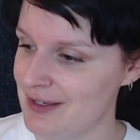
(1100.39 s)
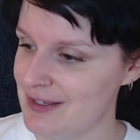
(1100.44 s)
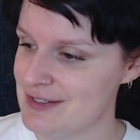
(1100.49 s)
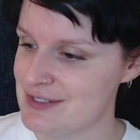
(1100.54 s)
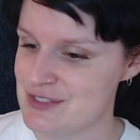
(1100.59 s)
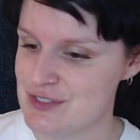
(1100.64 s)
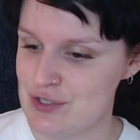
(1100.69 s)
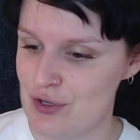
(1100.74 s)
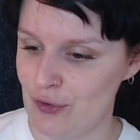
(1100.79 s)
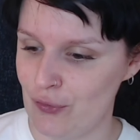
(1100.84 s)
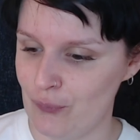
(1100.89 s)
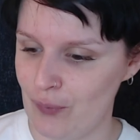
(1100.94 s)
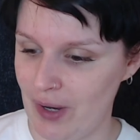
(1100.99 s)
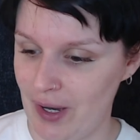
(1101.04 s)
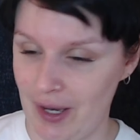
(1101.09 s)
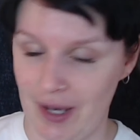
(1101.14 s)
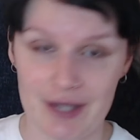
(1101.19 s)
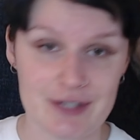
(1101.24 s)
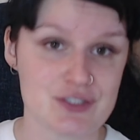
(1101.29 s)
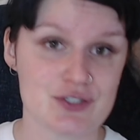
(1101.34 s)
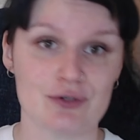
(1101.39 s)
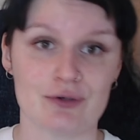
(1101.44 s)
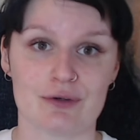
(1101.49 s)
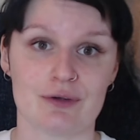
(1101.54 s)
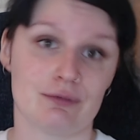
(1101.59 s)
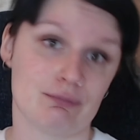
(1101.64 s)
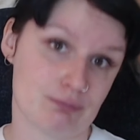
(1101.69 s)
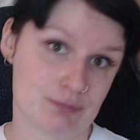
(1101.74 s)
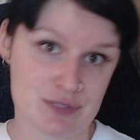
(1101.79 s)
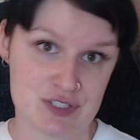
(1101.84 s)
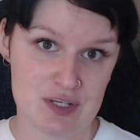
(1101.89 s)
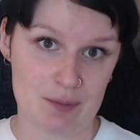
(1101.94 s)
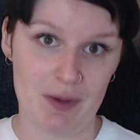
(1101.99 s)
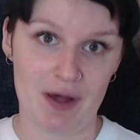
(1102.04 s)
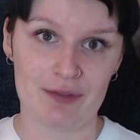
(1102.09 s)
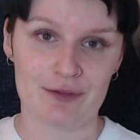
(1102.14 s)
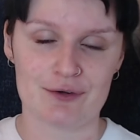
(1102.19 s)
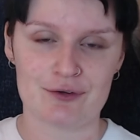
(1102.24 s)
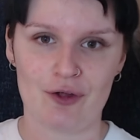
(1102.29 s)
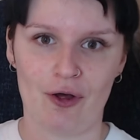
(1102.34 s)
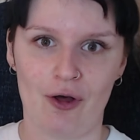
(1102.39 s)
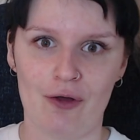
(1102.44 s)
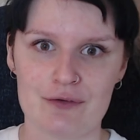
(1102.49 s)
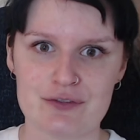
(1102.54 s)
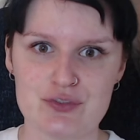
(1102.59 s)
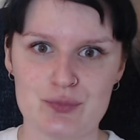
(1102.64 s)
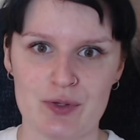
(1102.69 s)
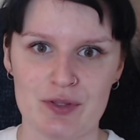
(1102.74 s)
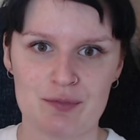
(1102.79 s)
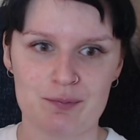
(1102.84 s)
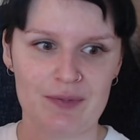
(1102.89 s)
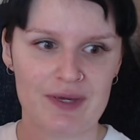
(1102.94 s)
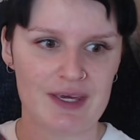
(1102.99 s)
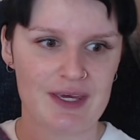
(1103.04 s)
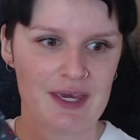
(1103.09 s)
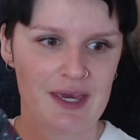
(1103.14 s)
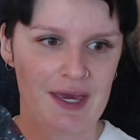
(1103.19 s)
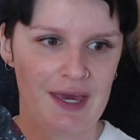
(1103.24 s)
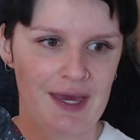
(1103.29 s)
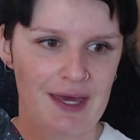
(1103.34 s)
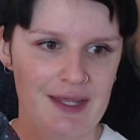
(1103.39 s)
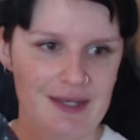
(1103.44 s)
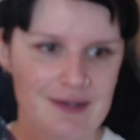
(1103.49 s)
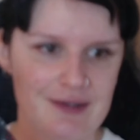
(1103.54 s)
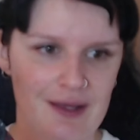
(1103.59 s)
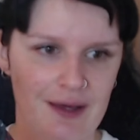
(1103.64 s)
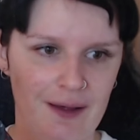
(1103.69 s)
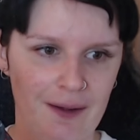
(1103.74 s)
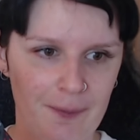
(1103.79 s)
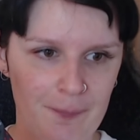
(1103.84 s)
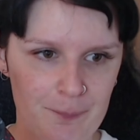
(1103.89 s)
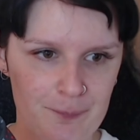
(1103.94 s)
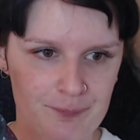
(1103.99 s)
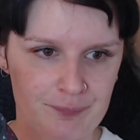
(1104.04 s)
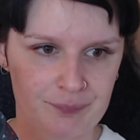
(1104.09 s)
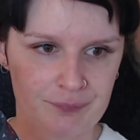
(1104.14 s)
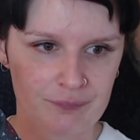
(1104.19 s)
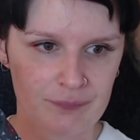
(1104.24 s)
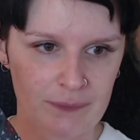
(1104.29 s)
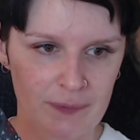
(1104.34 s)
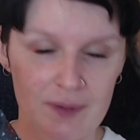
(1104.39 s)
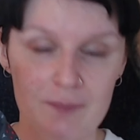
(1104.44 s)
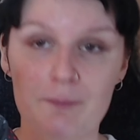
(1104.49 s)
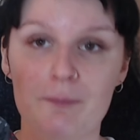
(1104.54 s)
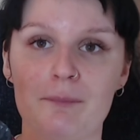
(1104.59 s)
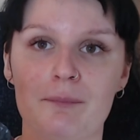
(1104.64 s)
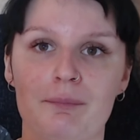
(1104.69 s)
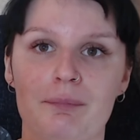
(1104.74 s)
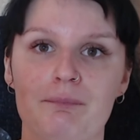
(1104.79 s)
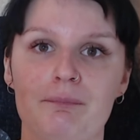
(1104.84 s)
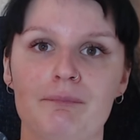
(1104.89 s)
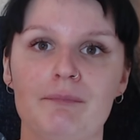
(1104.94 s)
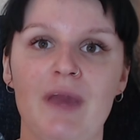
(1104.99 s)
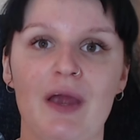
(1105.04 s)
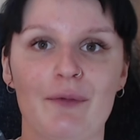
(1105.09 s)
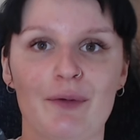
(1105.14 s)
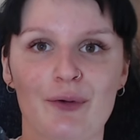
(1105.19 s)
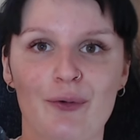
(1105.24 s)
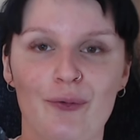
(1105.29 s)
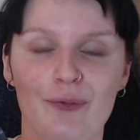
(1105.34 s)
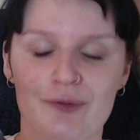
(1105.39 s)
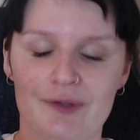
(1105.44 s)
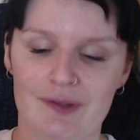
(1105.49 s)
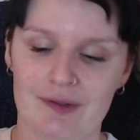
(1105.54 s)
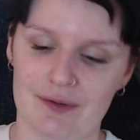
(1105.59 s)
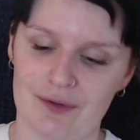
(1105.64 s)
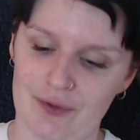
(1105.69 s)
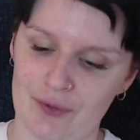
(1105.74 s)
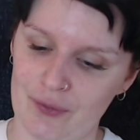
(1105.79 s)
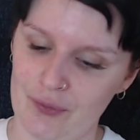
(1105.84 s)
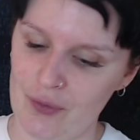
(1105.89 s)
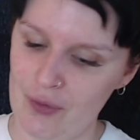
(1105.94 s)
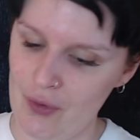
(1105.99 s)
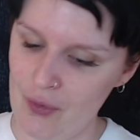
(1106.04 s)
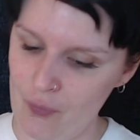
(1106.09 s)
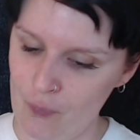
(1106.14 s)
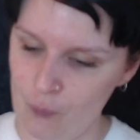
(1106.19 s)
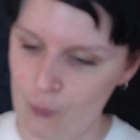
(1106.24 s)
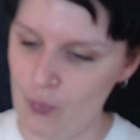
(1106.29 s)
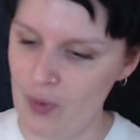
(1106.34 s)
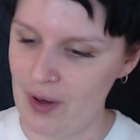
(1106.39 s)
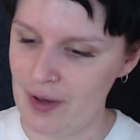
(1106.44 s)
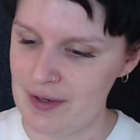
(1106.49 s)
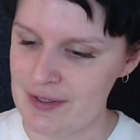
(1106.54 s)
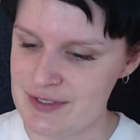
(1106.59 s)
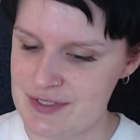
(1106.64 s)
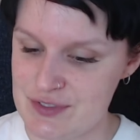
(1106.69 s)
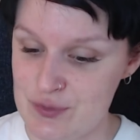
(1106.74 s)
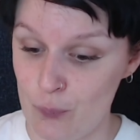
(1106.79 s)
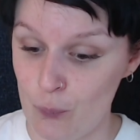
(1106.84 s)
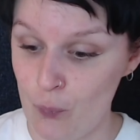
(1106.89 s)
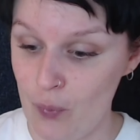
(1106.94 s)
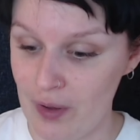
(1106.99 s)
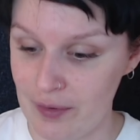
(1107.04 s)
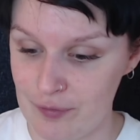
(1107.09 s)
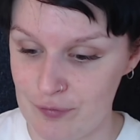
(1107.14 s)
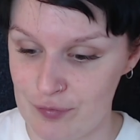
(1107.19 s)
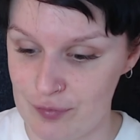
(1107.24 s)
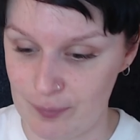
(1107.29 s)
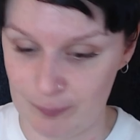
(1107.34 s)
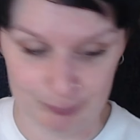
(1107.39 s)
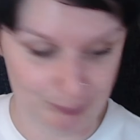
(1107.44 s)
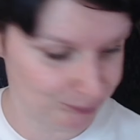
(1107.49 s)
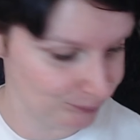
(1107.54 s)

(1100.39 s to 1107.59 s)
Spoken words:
So I took some other dolls with me and Marigold here was one of them.